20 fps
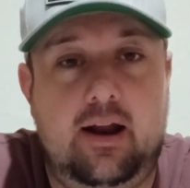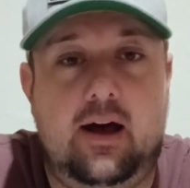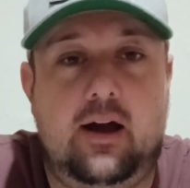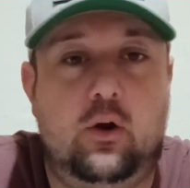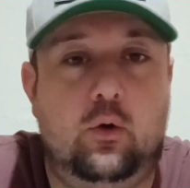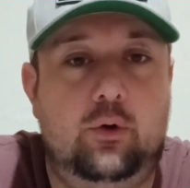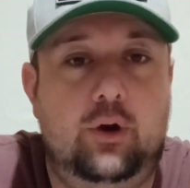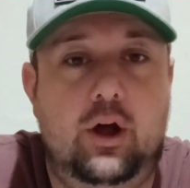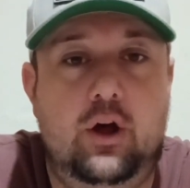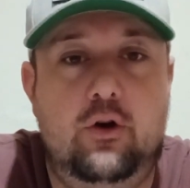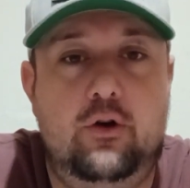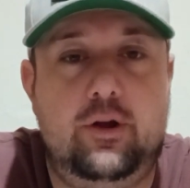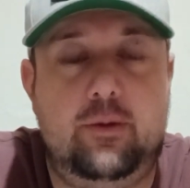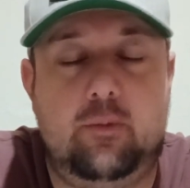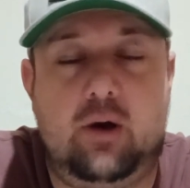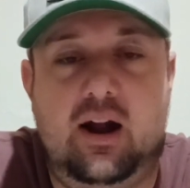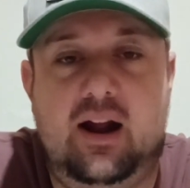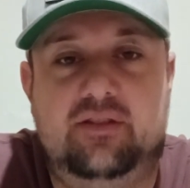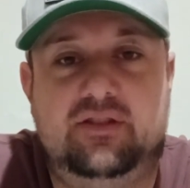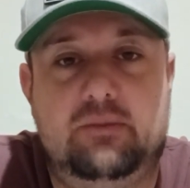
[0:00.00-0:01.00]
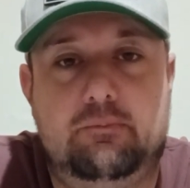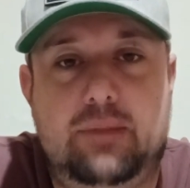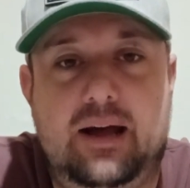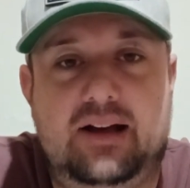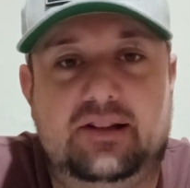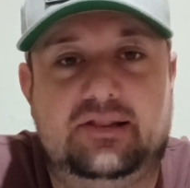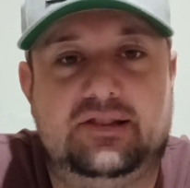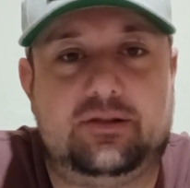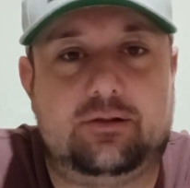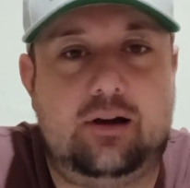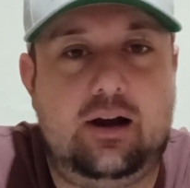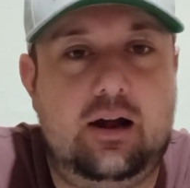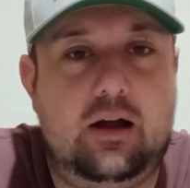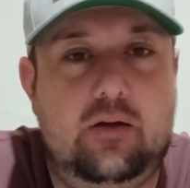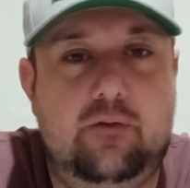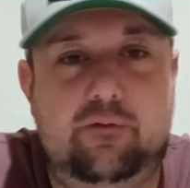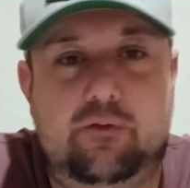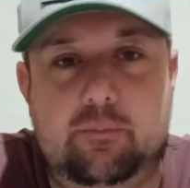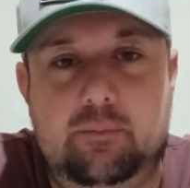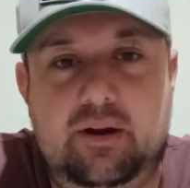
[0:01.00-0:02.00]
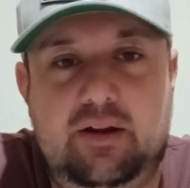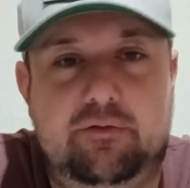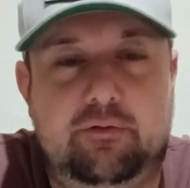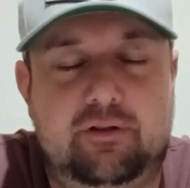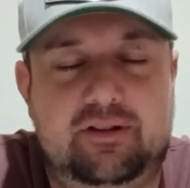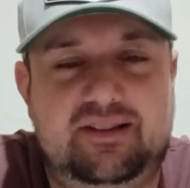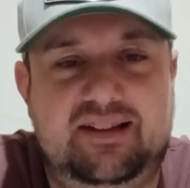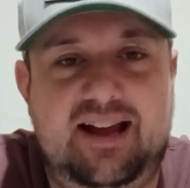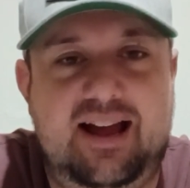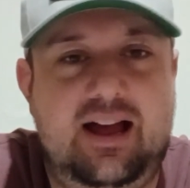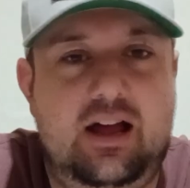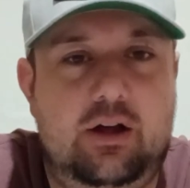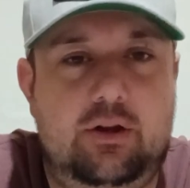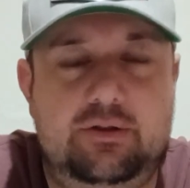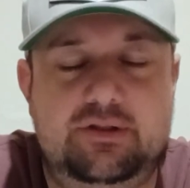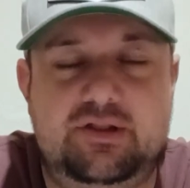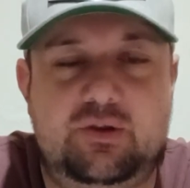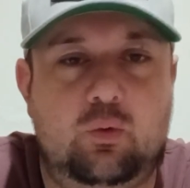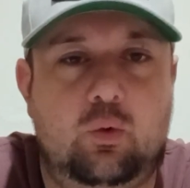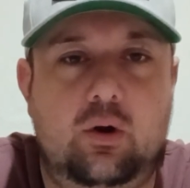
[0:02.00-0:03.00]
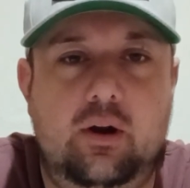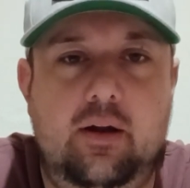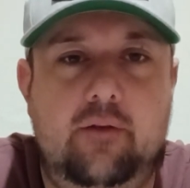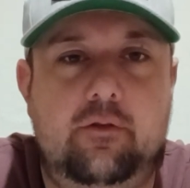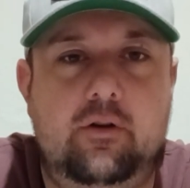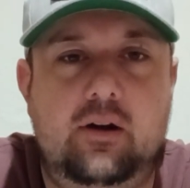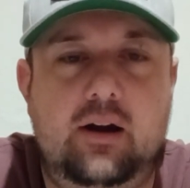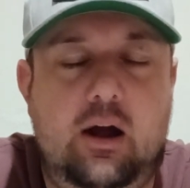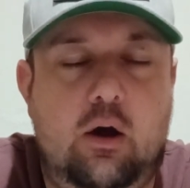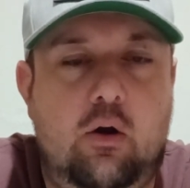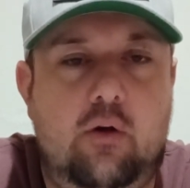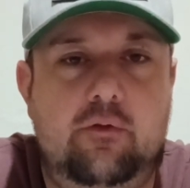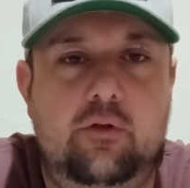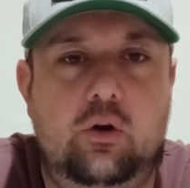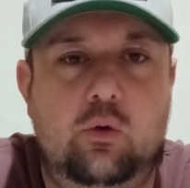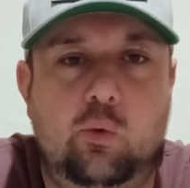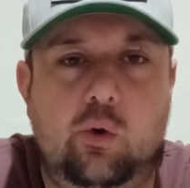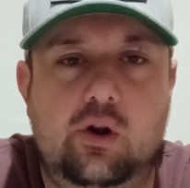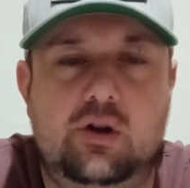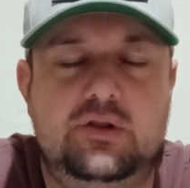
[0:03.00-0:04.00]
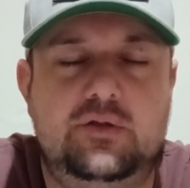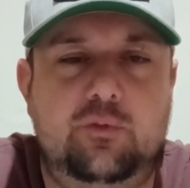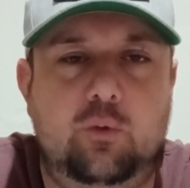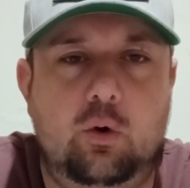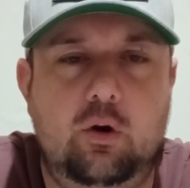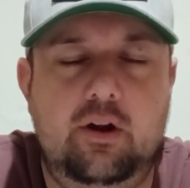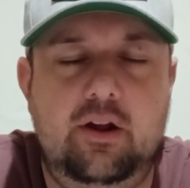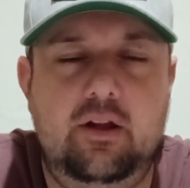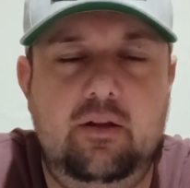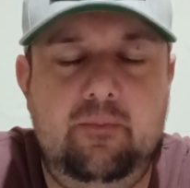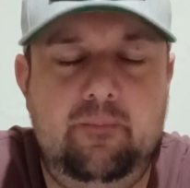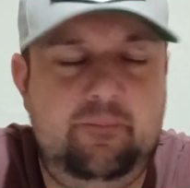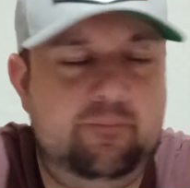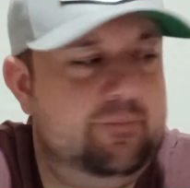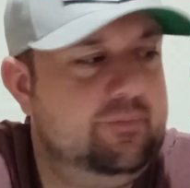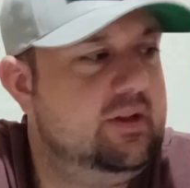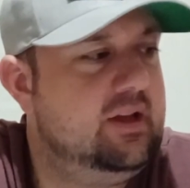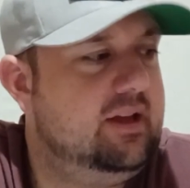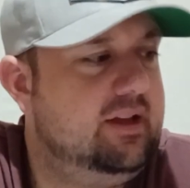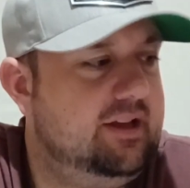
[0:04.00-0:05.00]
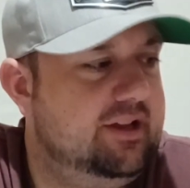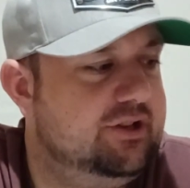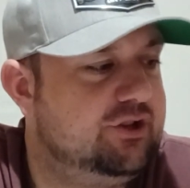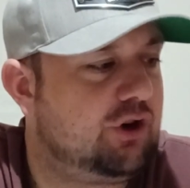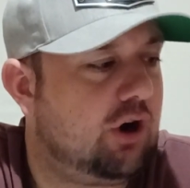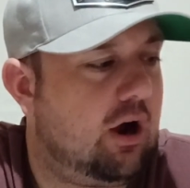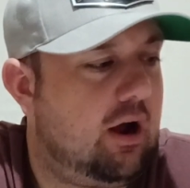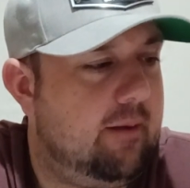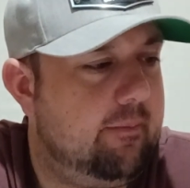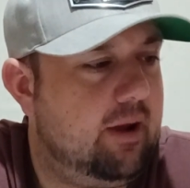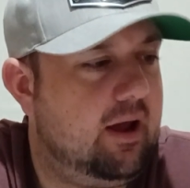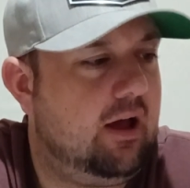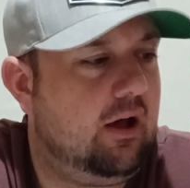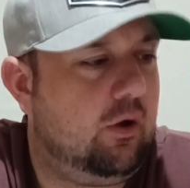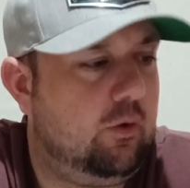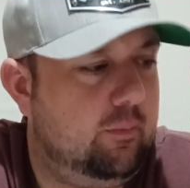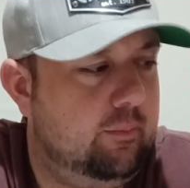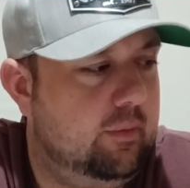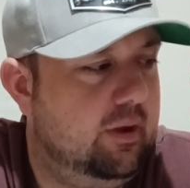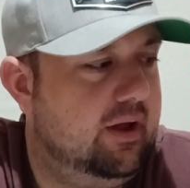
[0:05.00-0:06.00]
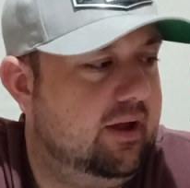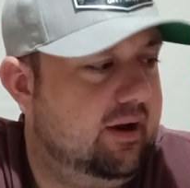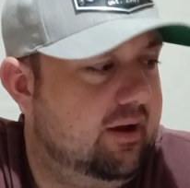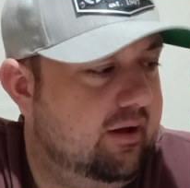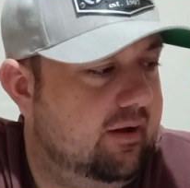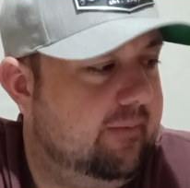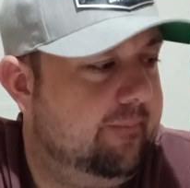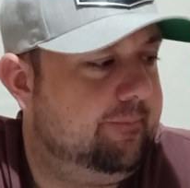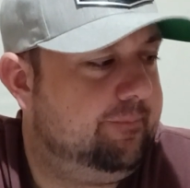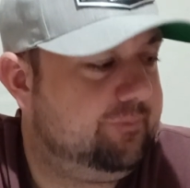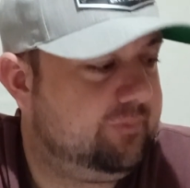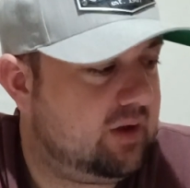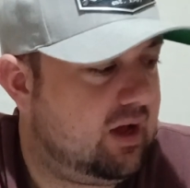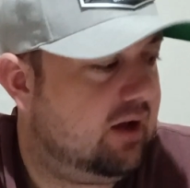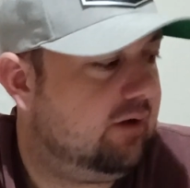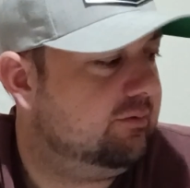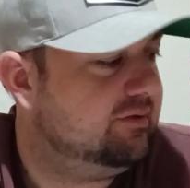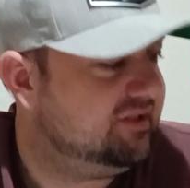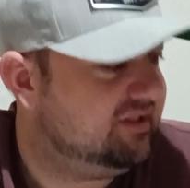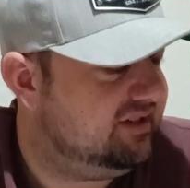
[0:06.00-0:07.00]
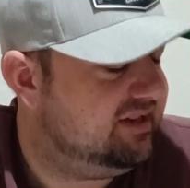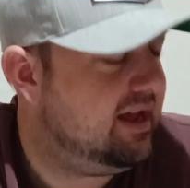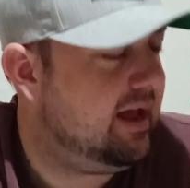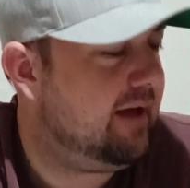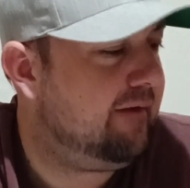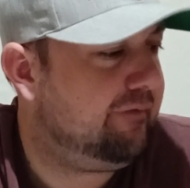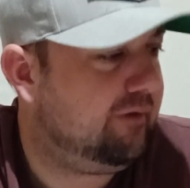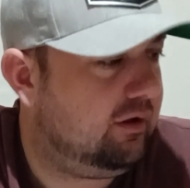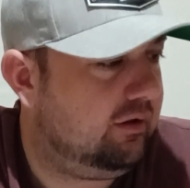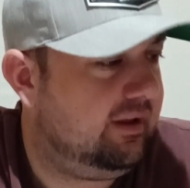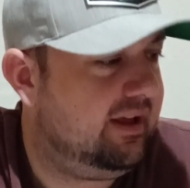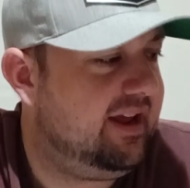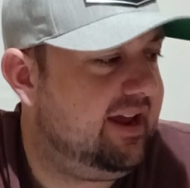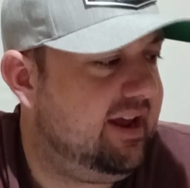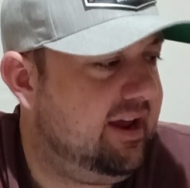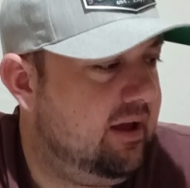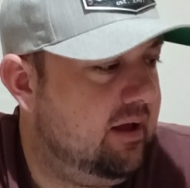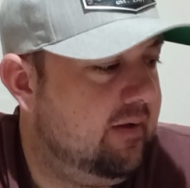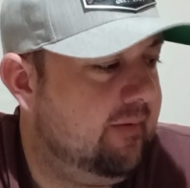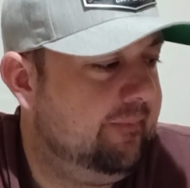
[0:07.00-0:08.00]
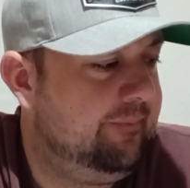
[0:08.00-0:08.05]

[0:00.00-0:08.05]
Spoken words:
I don't know. You might have to bounce around from different towns or whatever, however it works for you, and try them out. But I was definitely